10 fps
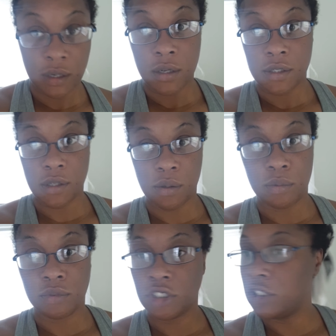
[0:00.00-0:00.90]
So
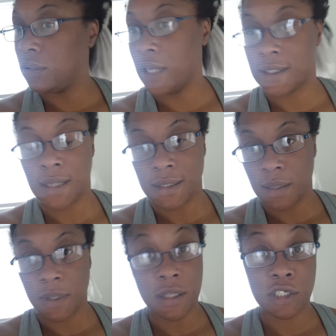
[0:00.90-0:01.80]
she that's not
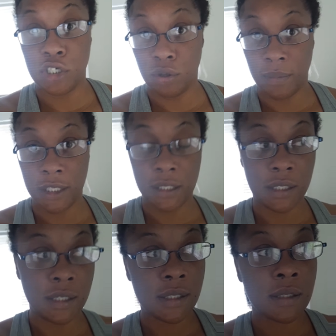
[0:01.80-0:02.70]
something that she normally
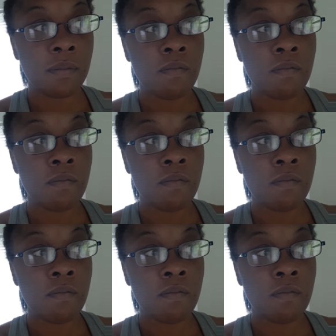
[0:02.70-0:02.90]
does.